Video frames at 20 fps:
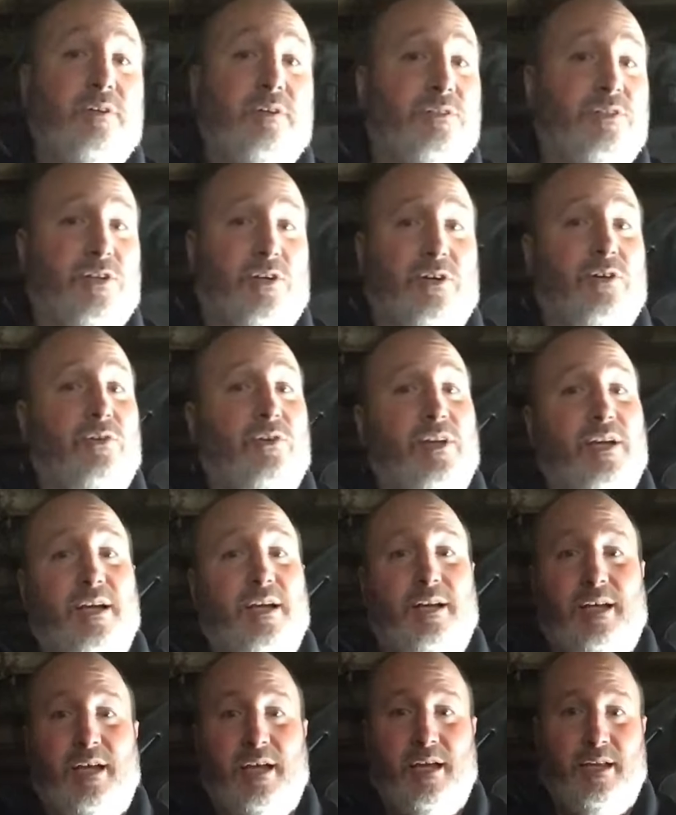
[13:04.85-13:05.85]
you turn on
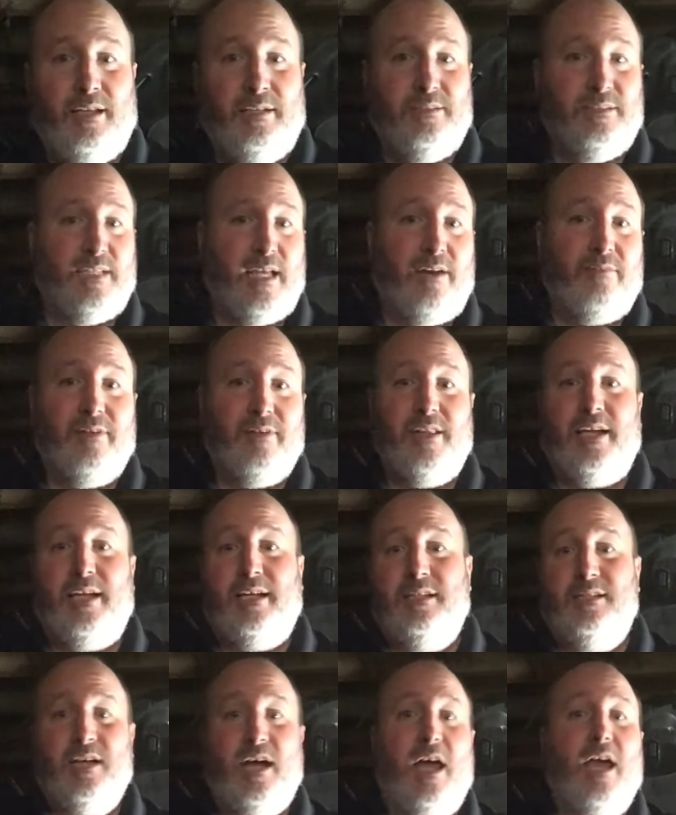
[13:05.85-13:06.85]
it, and set everything
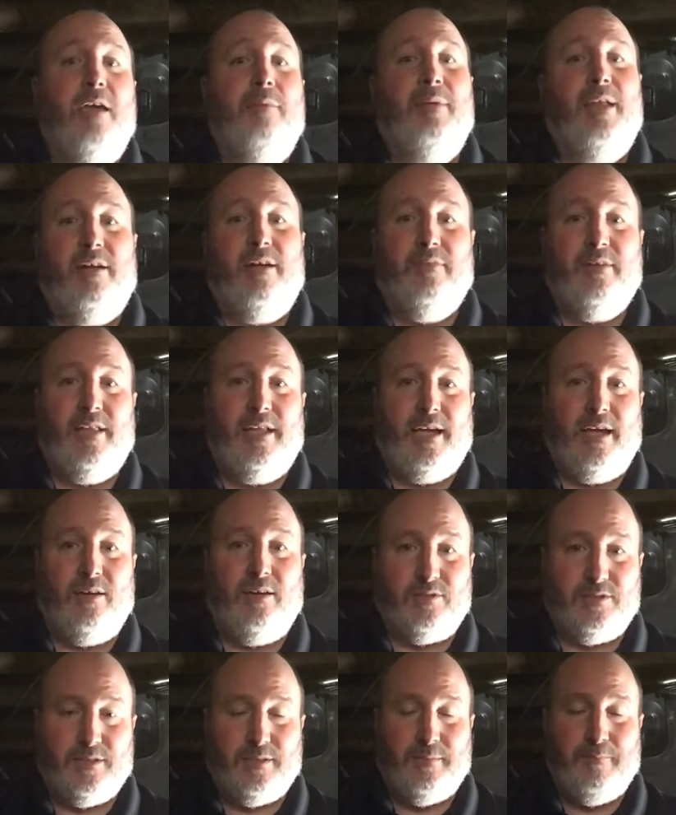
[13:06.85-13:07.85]
in time and everything
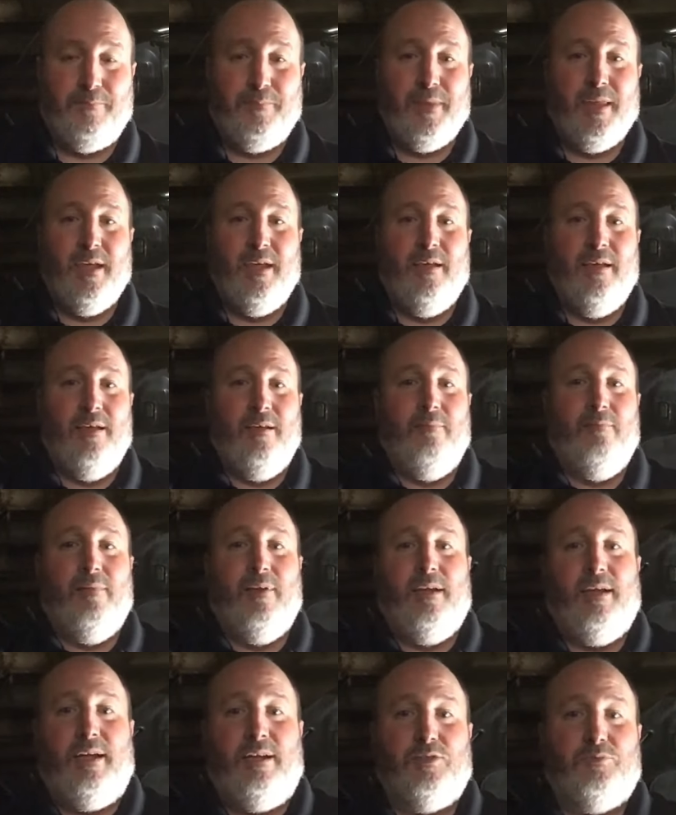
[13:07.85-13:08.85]
else.
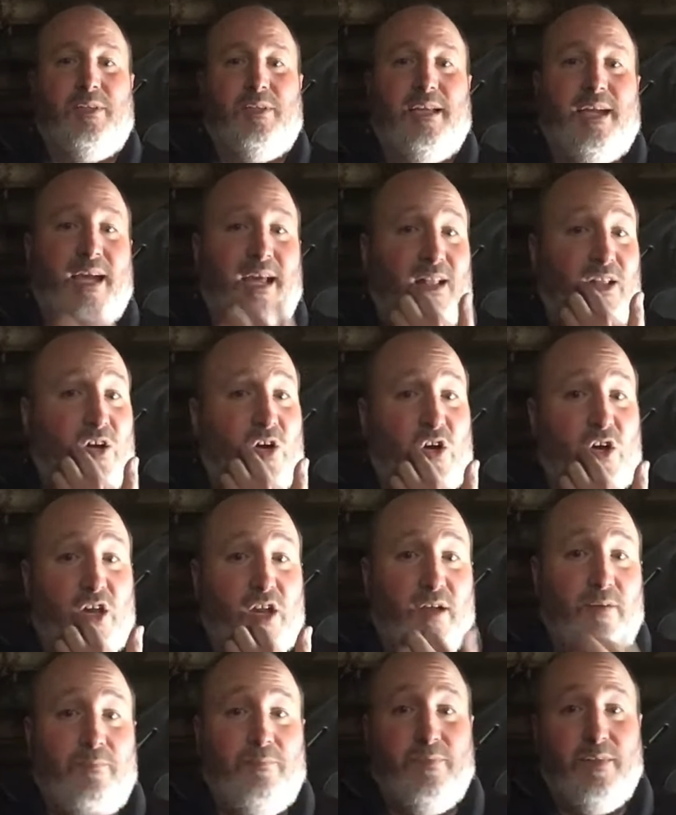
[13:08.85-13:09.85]
Here's one thing I learned.
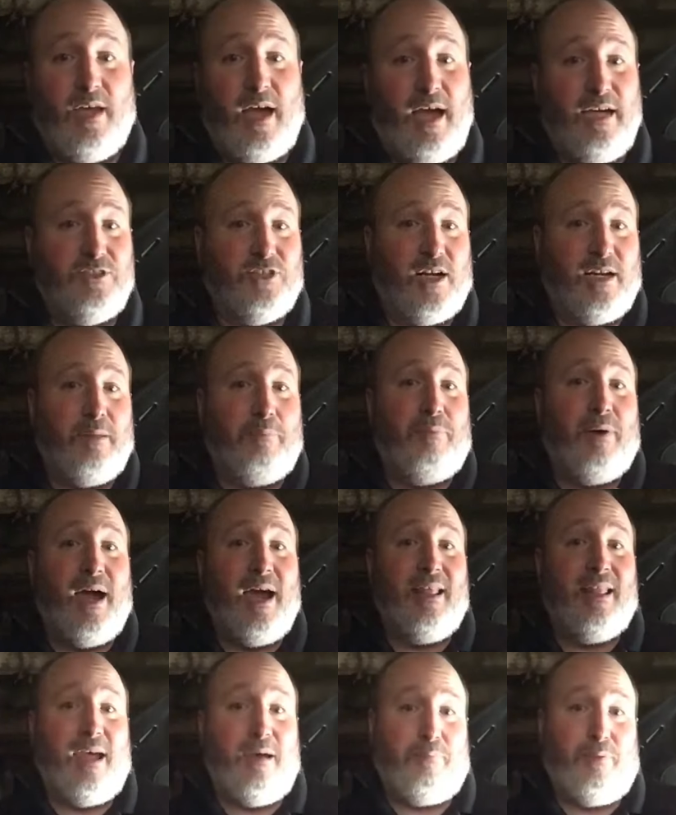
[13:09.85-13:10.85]
I tried to
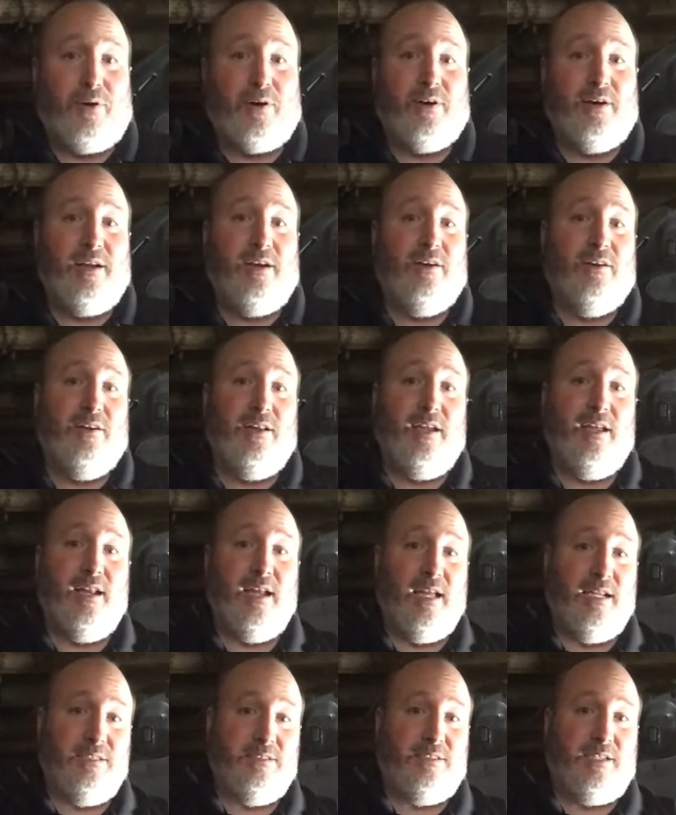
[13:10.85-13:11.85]
buy that part here in the
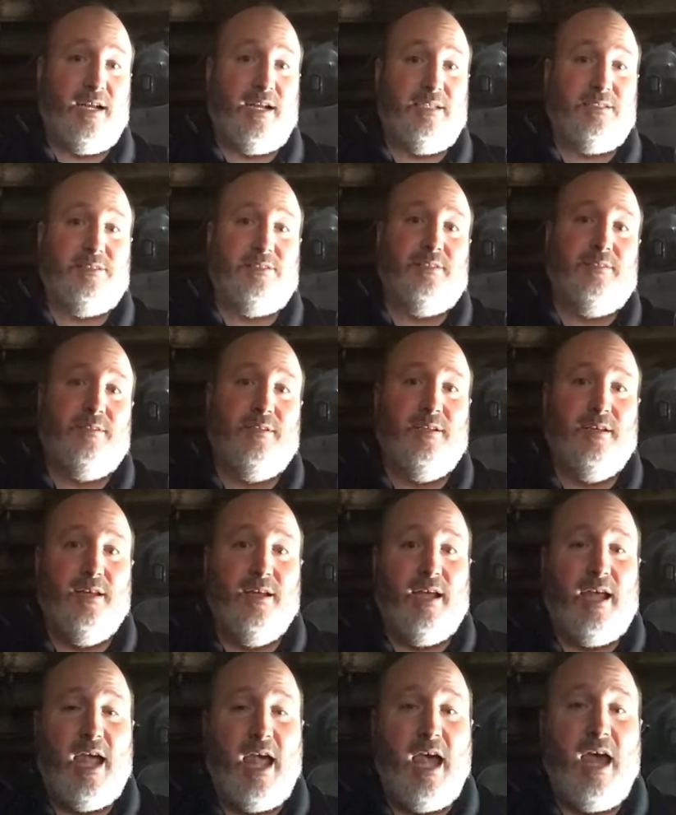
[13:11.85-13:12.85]
United States.
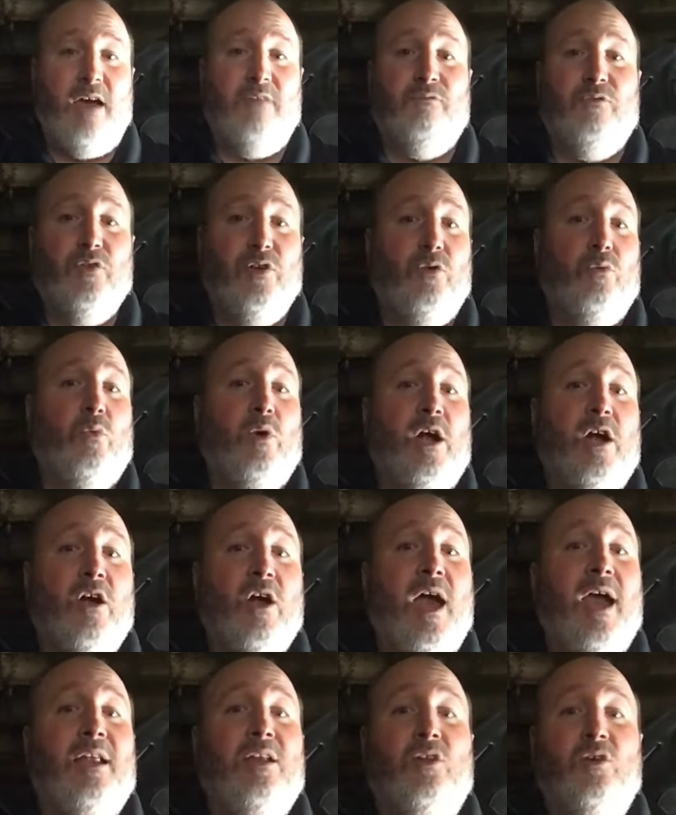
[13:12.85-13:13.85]
Everywhere
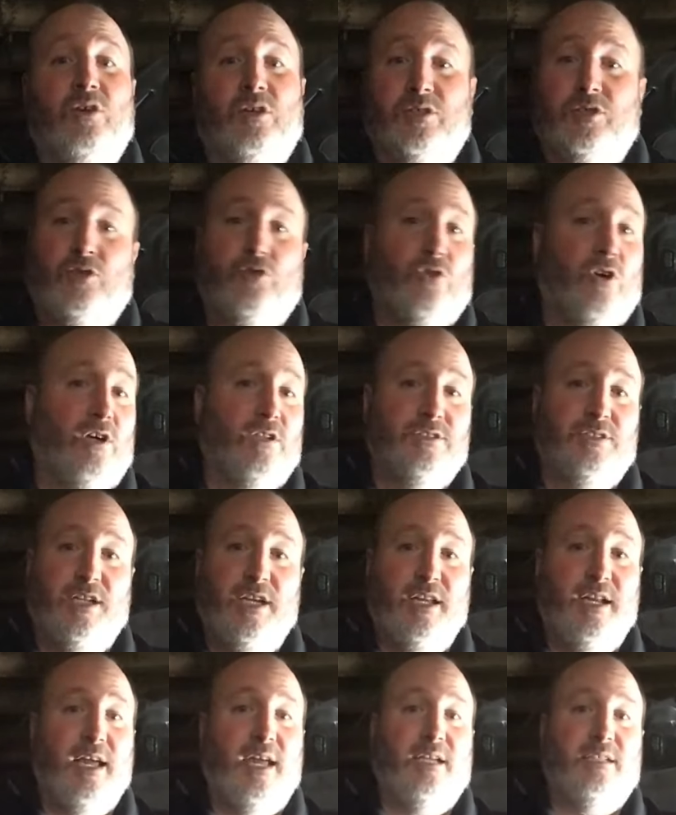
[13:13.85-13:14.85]
I looked across the
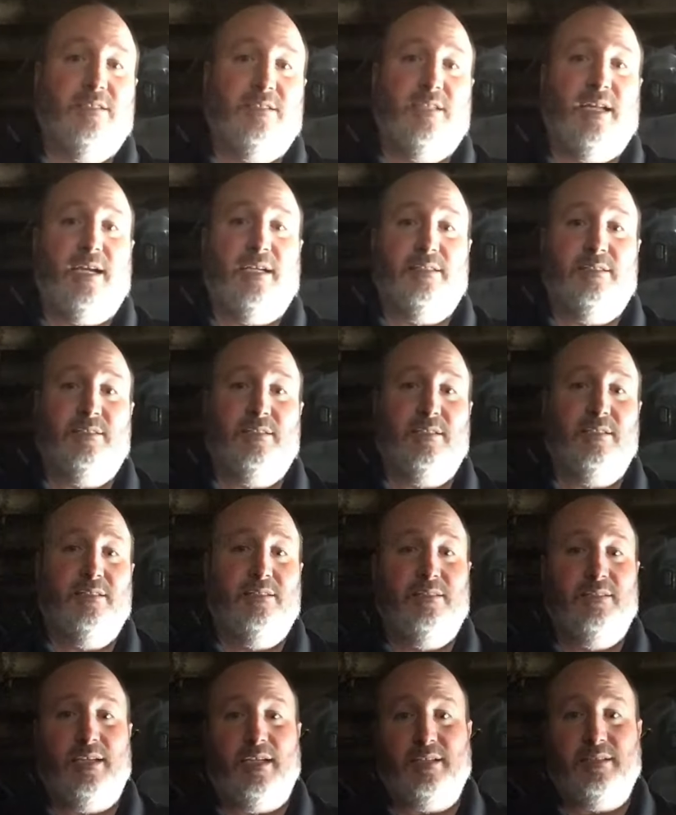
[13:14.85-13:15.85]
United States,
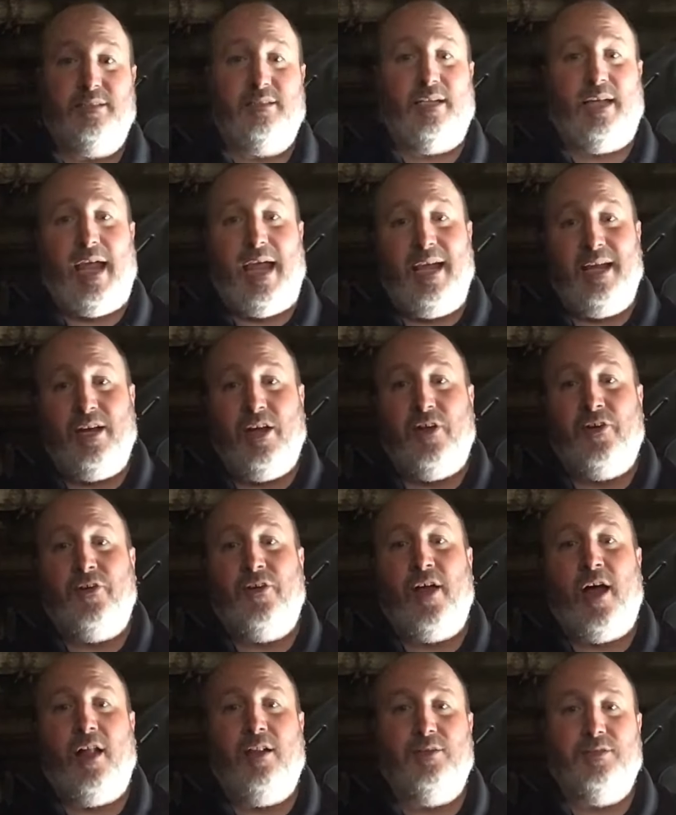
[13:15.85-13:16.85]
$600 to
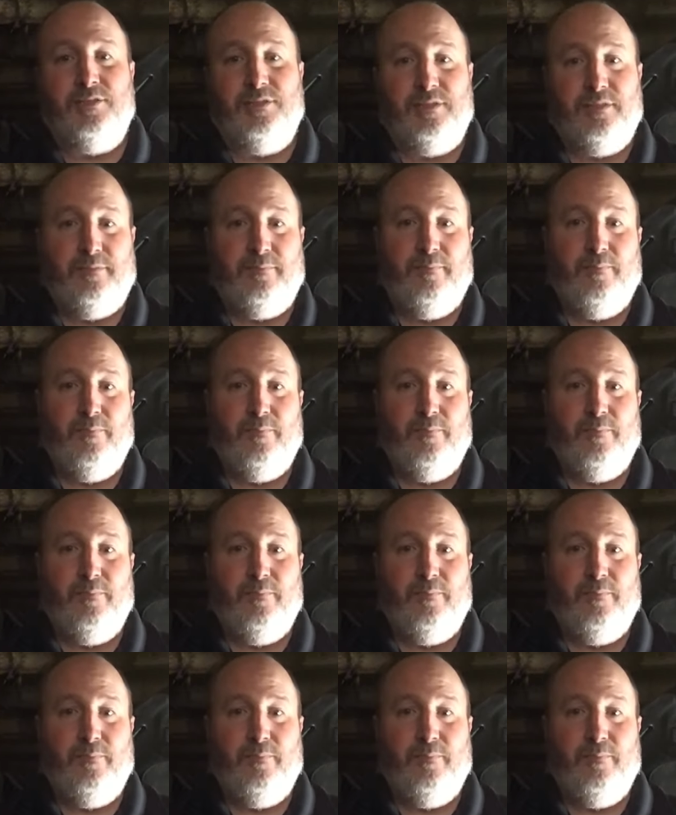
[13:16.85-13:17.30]
$800.